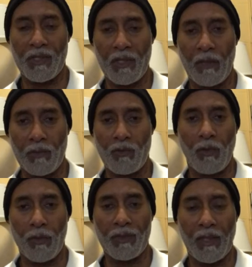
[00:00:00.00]
same
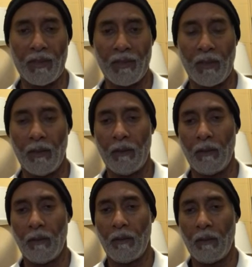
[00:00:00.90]
strokes as
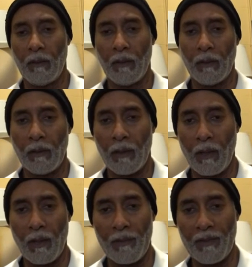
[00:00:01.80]

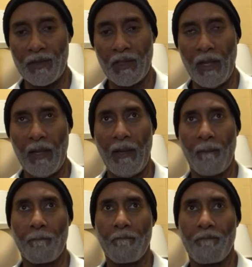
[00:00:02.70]
Leonardo da Vinci had
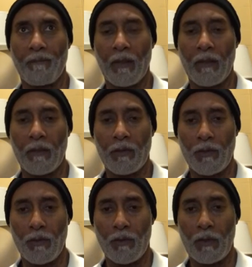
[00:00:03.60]

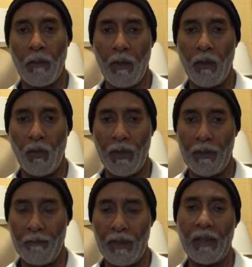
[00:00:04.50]
to come up with
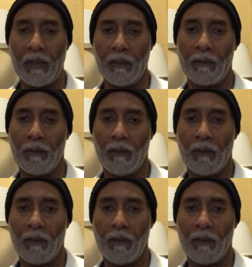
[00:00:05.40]
it being